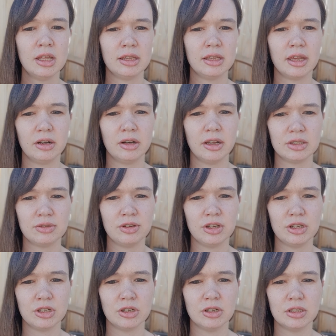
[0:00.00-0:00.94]
The other nice
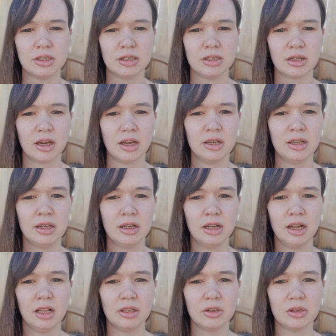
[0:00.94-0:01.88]
feature is it's got
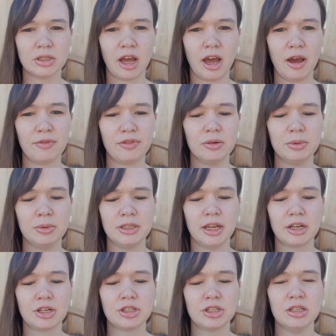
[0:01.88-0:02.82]
a little top for
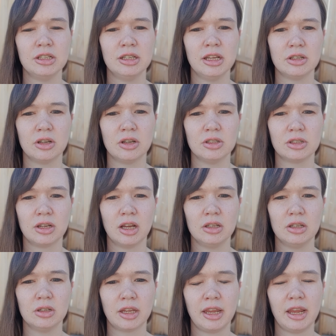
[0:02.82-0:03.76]
protection. It's also got a
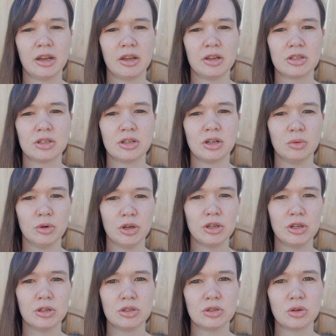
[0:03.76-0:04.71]
little canister where you
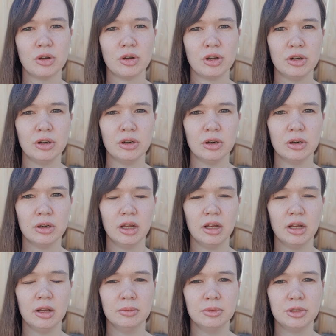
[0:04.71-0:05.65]
can store your
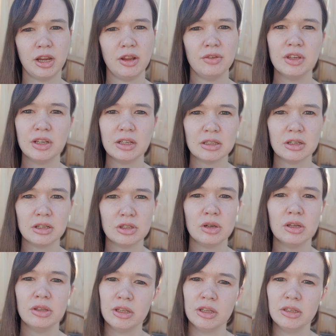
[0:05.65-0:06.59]
shavings
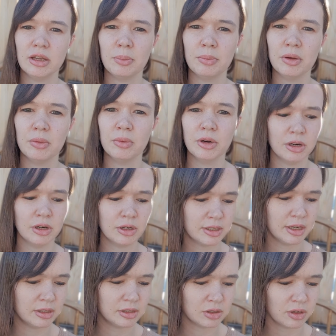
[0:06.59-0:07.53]
into it and then dump it when you're
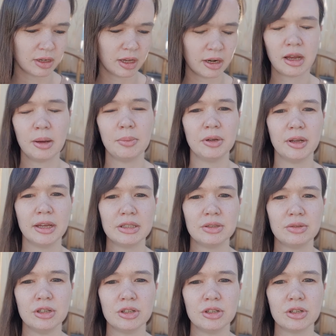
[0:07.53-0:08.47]
done. So I've got a couple
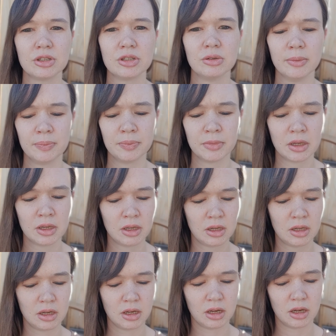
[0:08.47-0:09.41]
nice features to it.
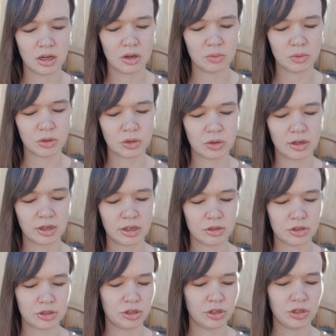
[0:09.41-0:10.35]
Real quick,
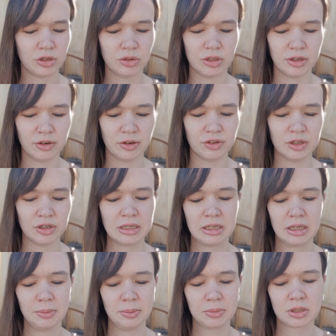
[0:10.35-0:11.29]
I'll show you the different
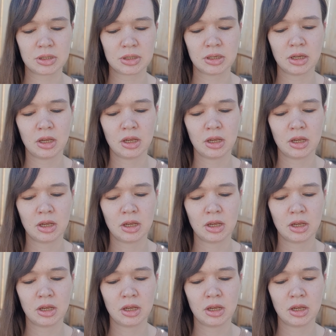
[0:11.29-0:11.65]
tips.